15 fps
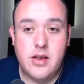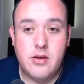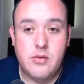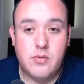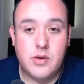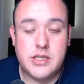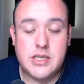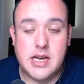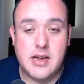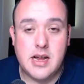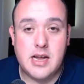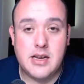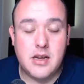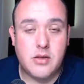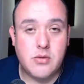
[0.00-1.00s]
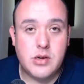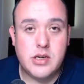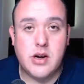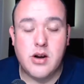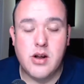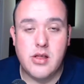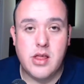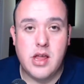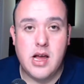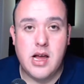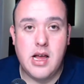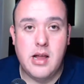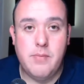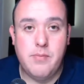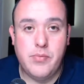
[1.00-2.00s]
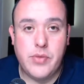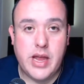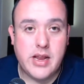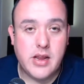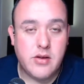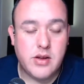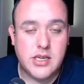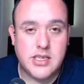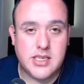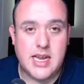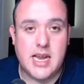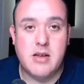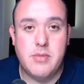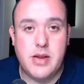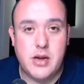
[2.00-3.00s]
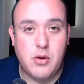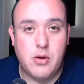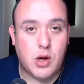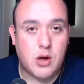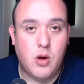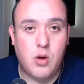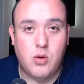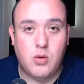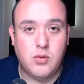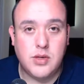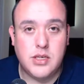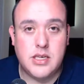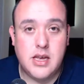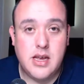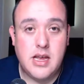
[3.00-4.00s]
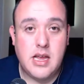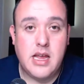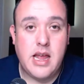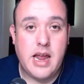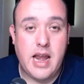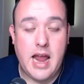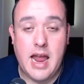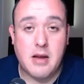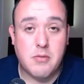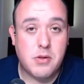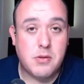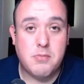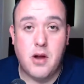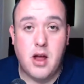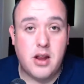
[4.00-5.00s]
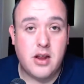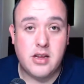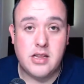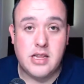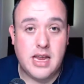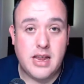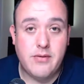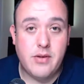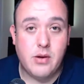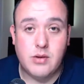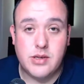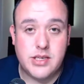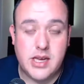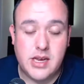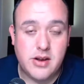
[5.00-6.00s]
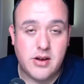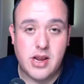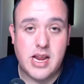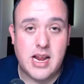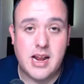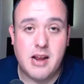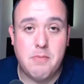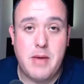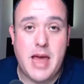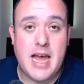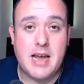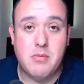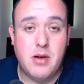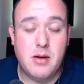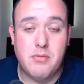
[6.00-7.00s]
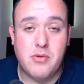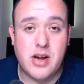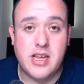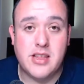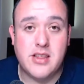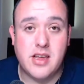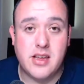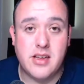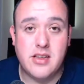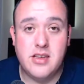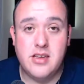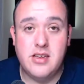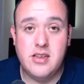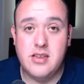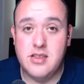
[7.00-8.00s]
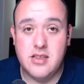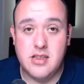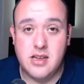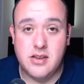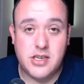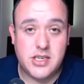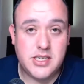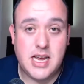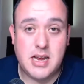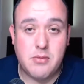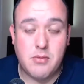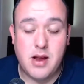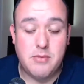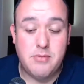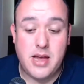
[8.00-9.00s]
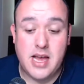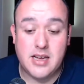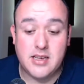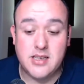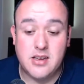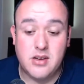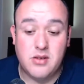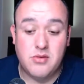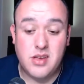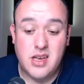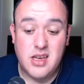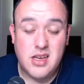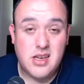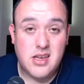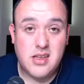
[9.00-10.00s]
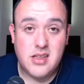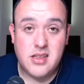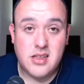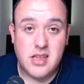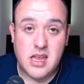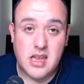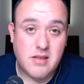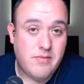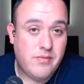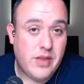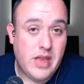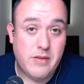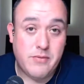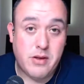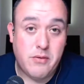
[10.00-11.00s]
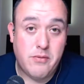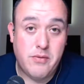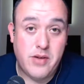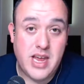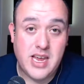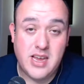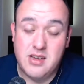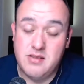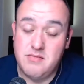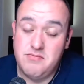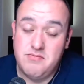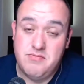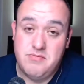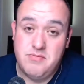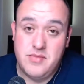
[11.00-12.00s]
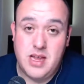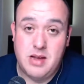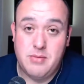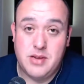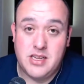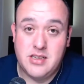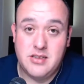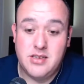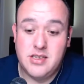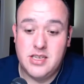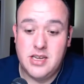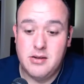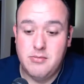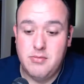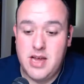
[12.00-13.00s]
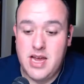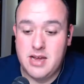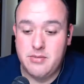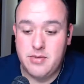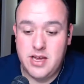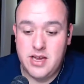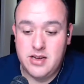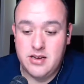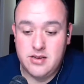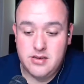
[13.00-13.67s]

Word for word: was I, I done the return online and you could just take them into a Kohl's and hand them the product and they give you a receipt. You don't even got to pack them up or anything. They'll just take them right back. So if they're fake, I mean, send them back, man.